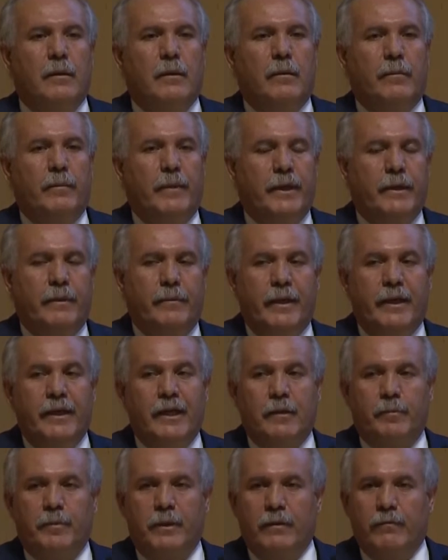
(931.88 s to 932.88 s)

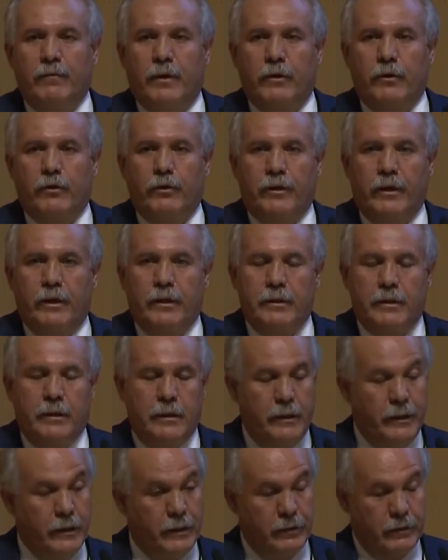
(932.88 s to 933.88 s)
not be in one
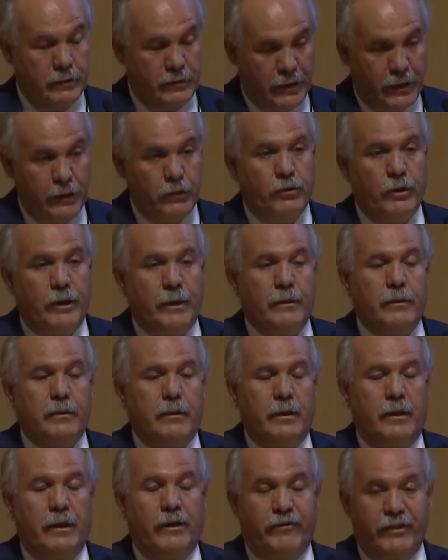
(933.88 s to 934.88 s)
tied to an
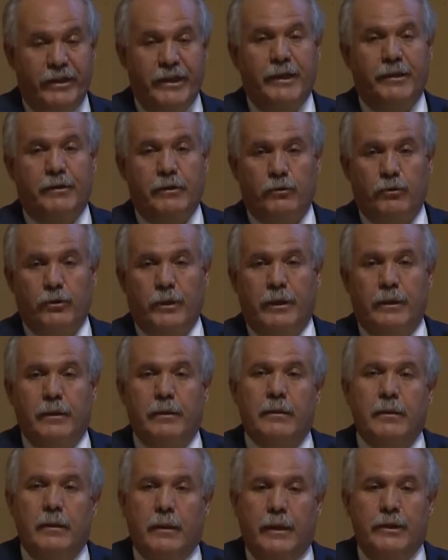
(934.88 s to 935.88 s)
affiliated to an
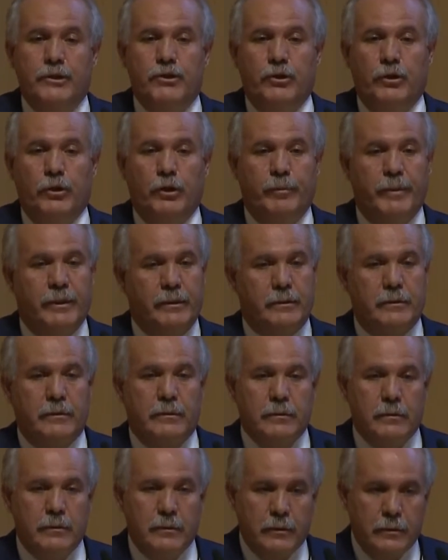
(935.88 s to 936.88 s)
NGO, but
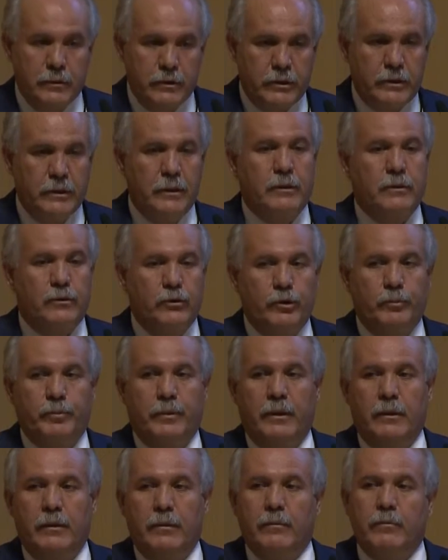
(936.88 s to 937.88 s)
still could
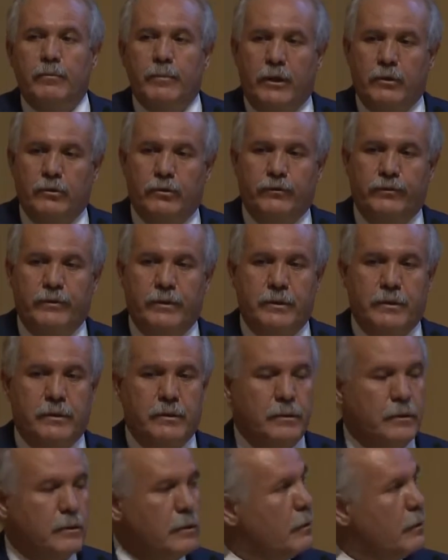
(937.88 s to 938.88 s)
be part of this.